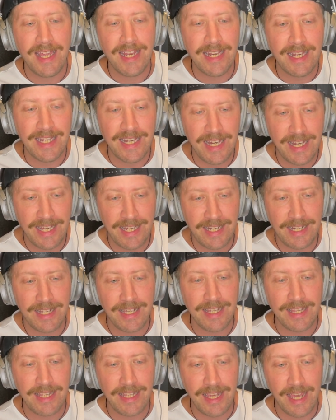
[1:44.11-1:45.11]
need
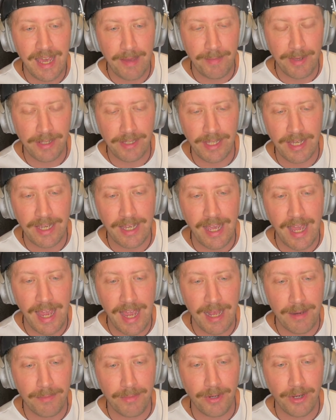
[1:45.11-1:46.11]
the MLA
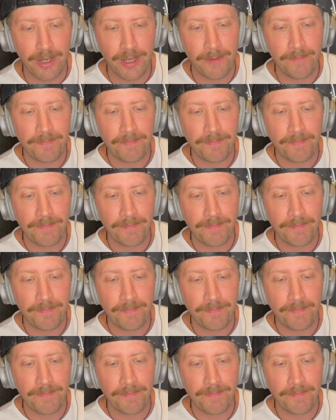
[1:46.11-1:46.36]
Handbook.